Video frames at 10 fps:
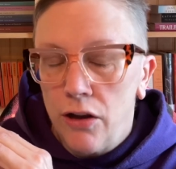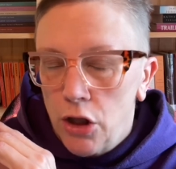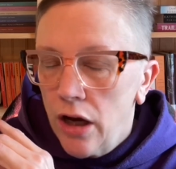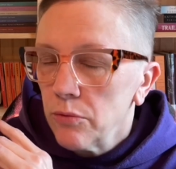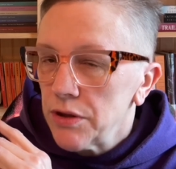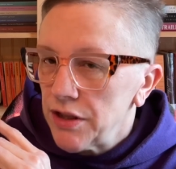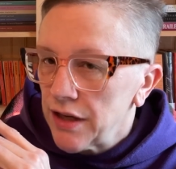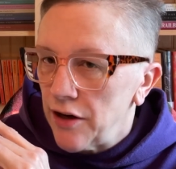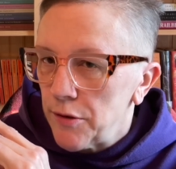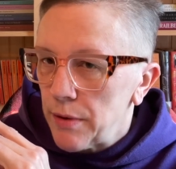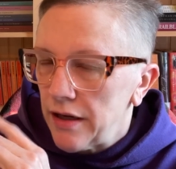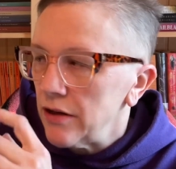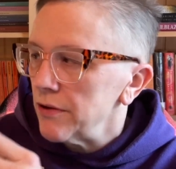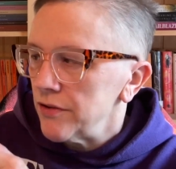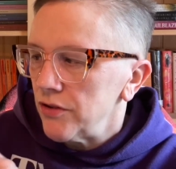along with The Count of Monte
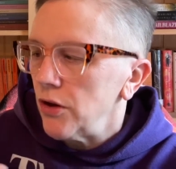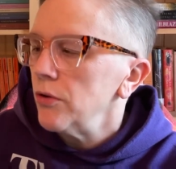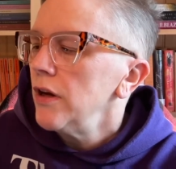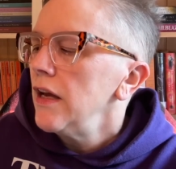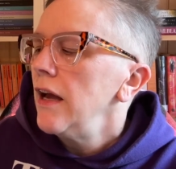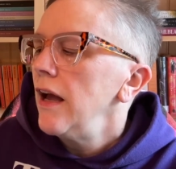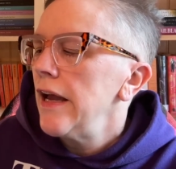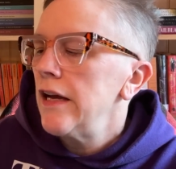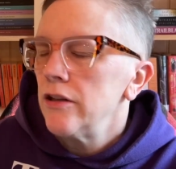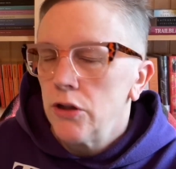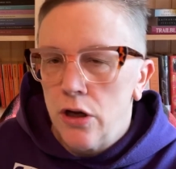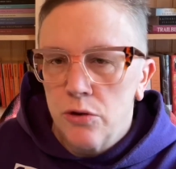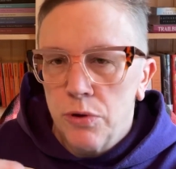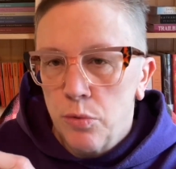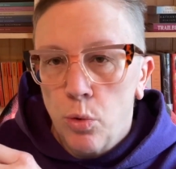Cristo, and along
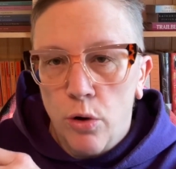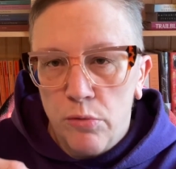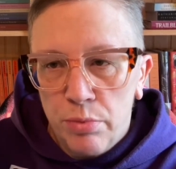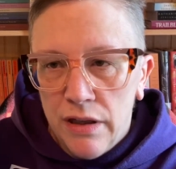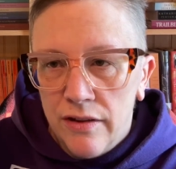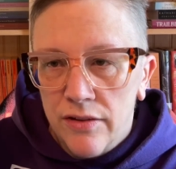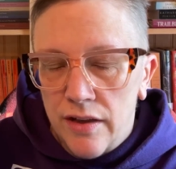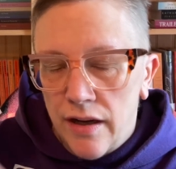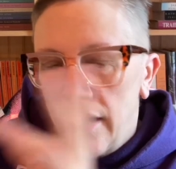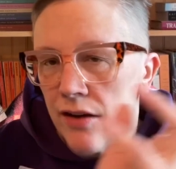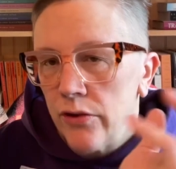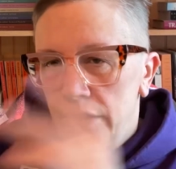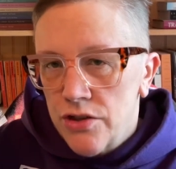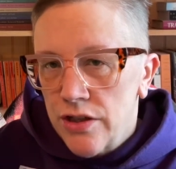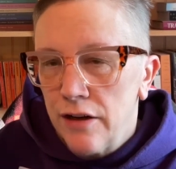with War and Peace that I have on
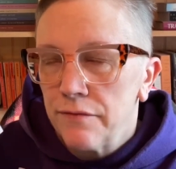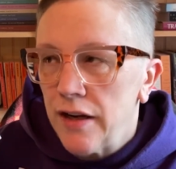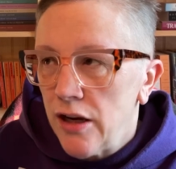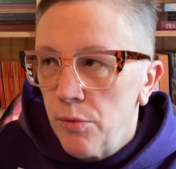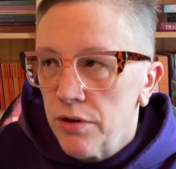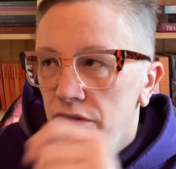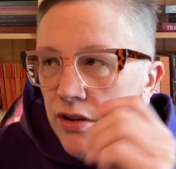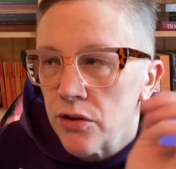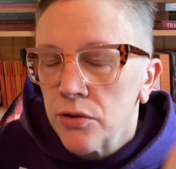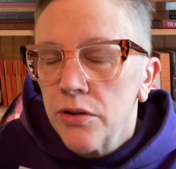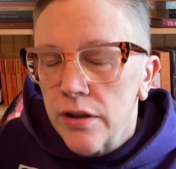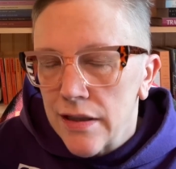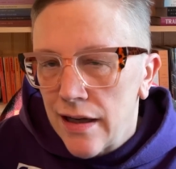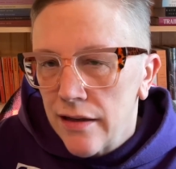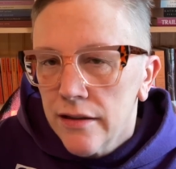a shelf, and I almost included
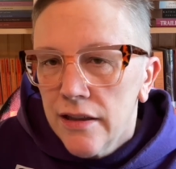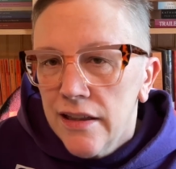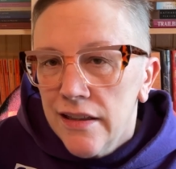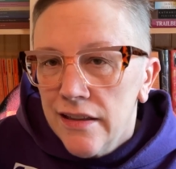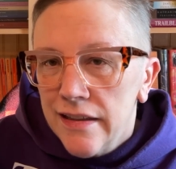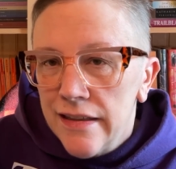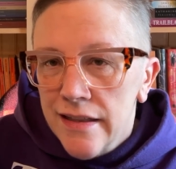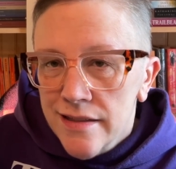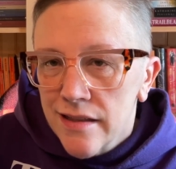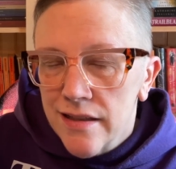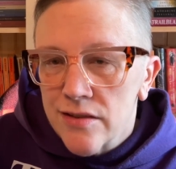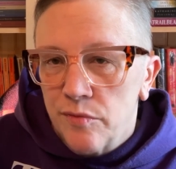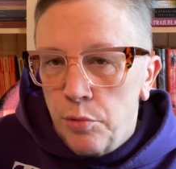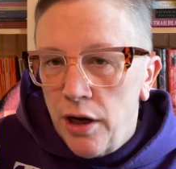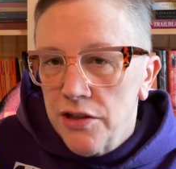that in this list
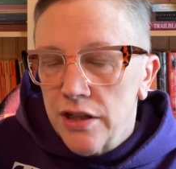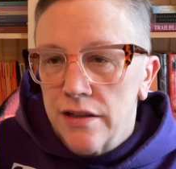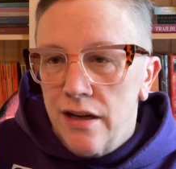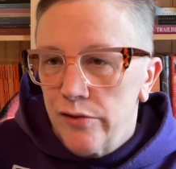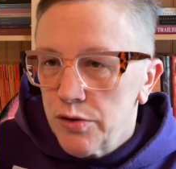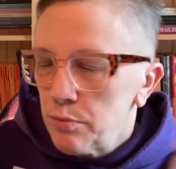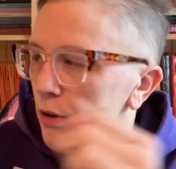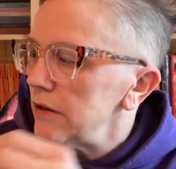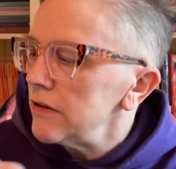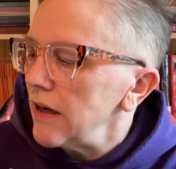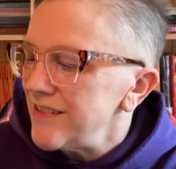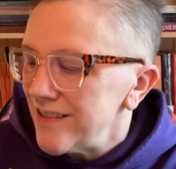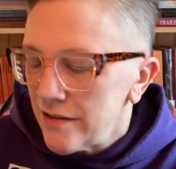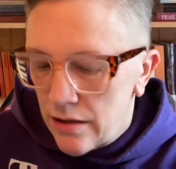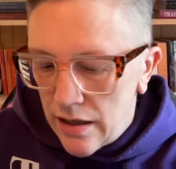of project novels, but I
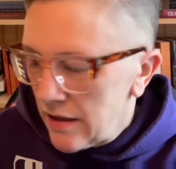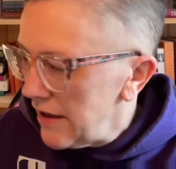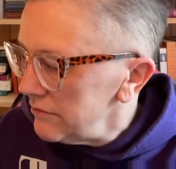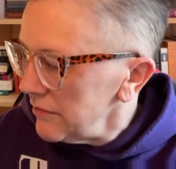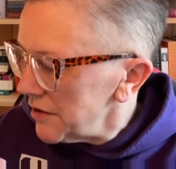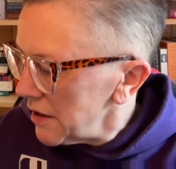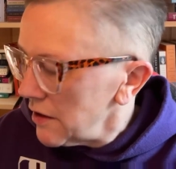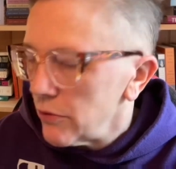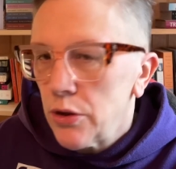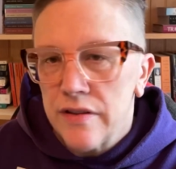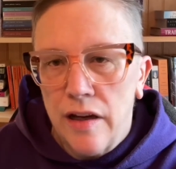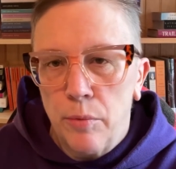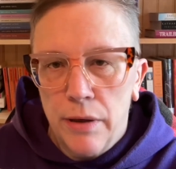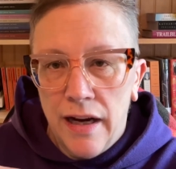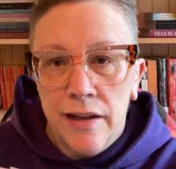did not. I think I wrote it
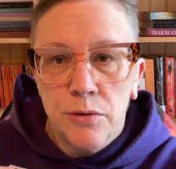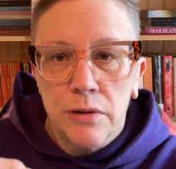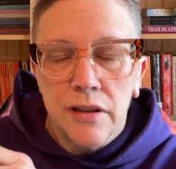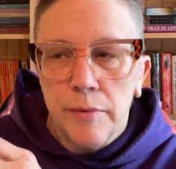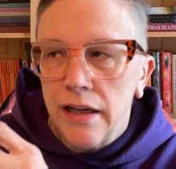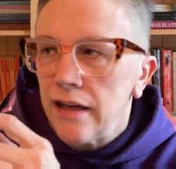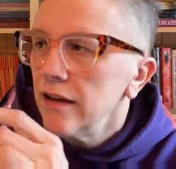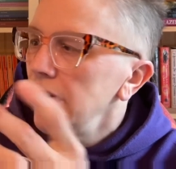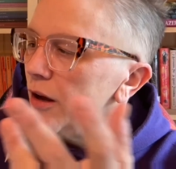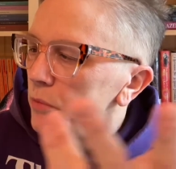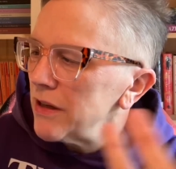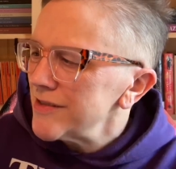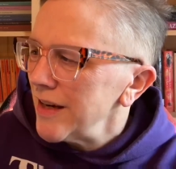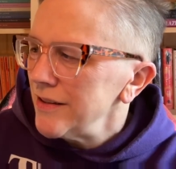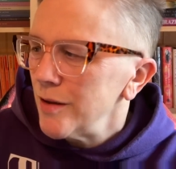down, but I had to eliminate because
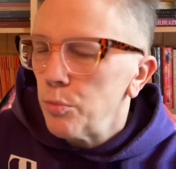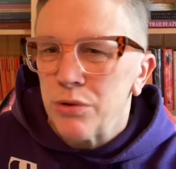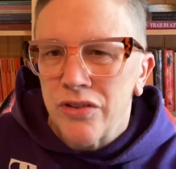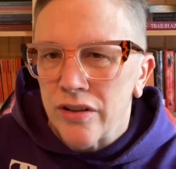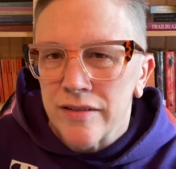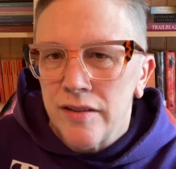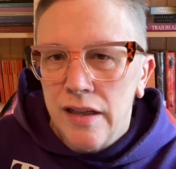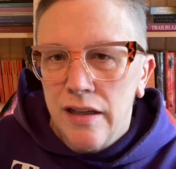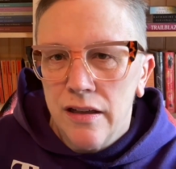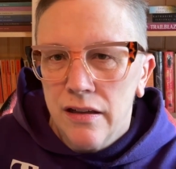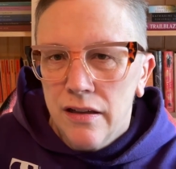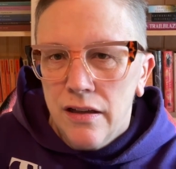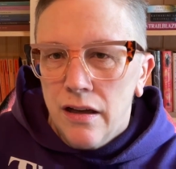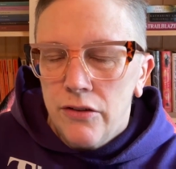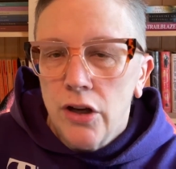I ended up with 16
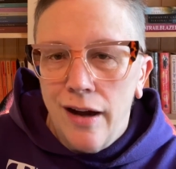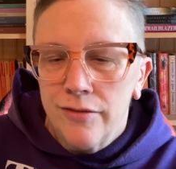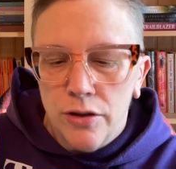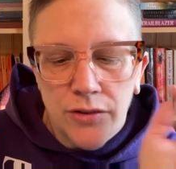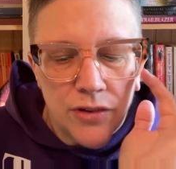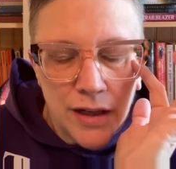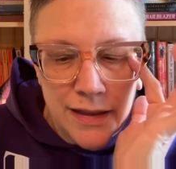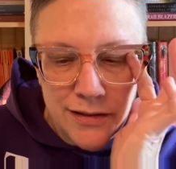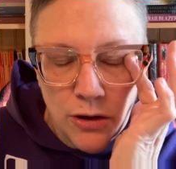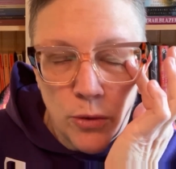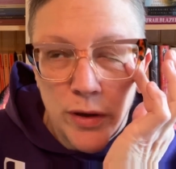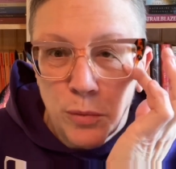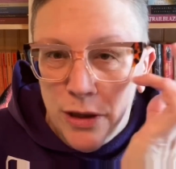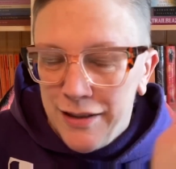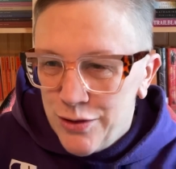novels, and I only
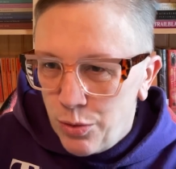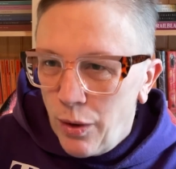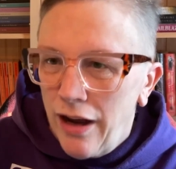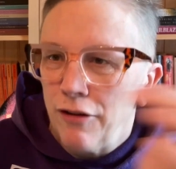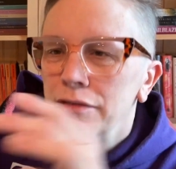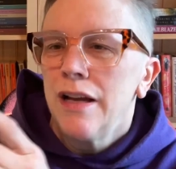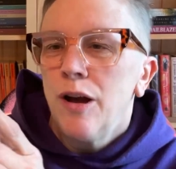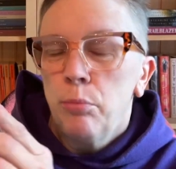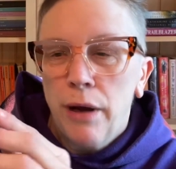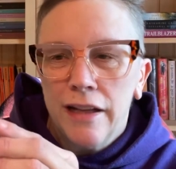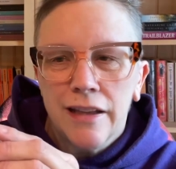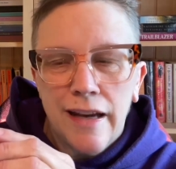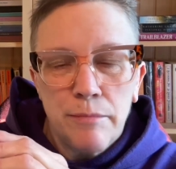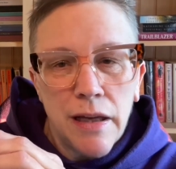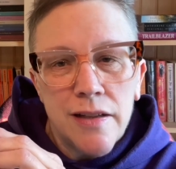wanted 12. But
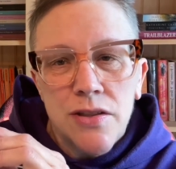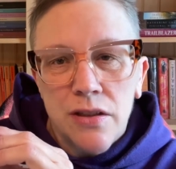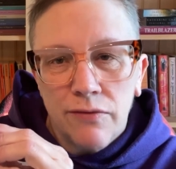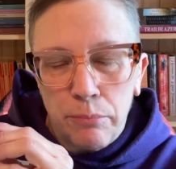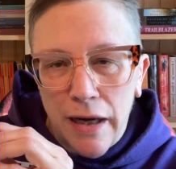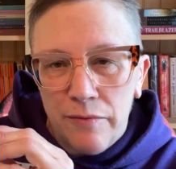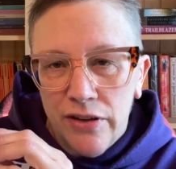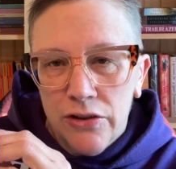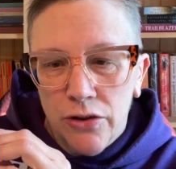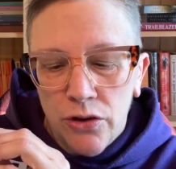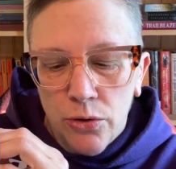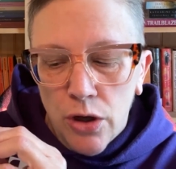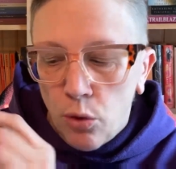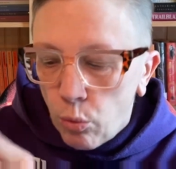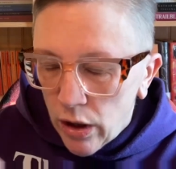Les Mis by Victor
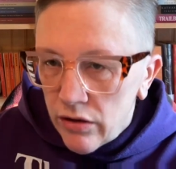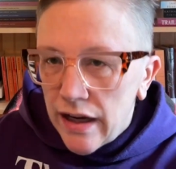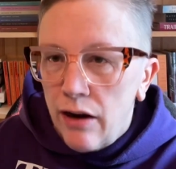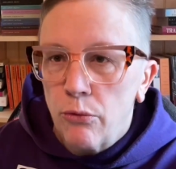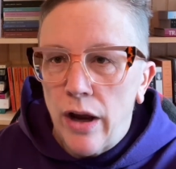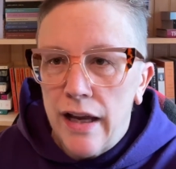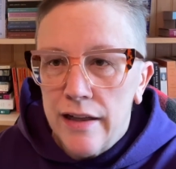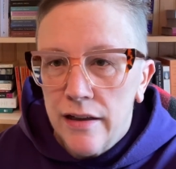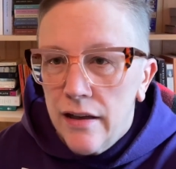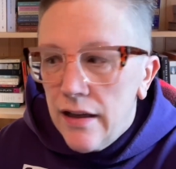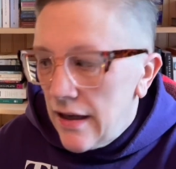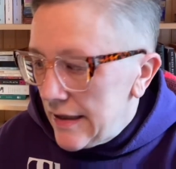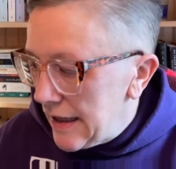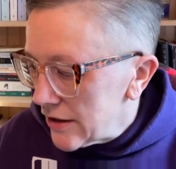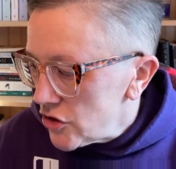Hugo will get read
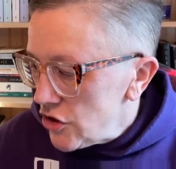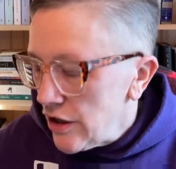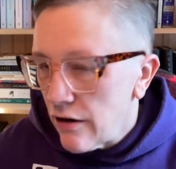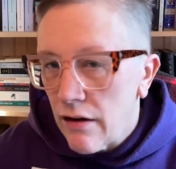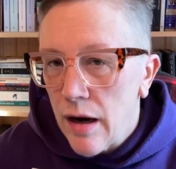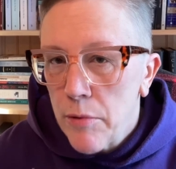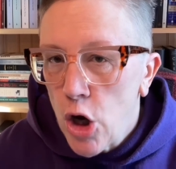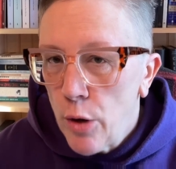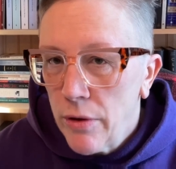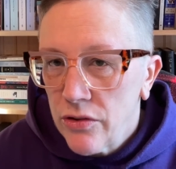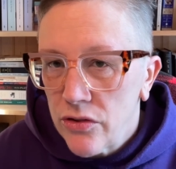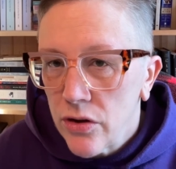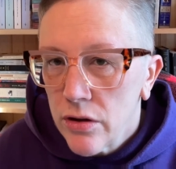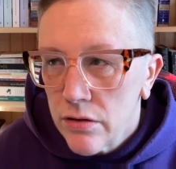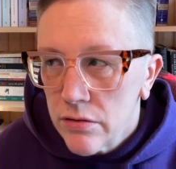next year. I'm
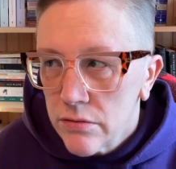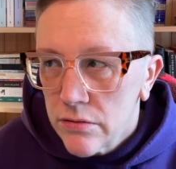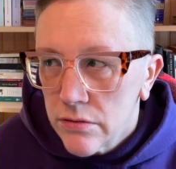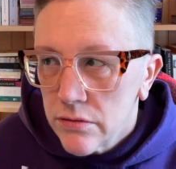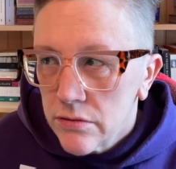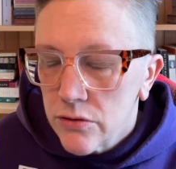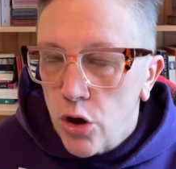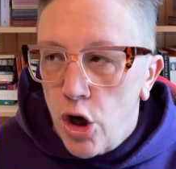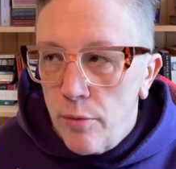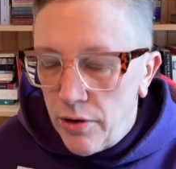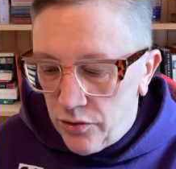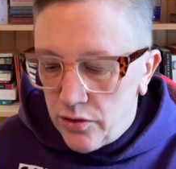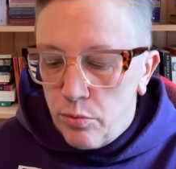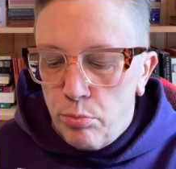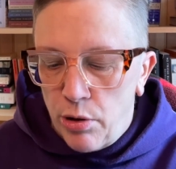almost certainly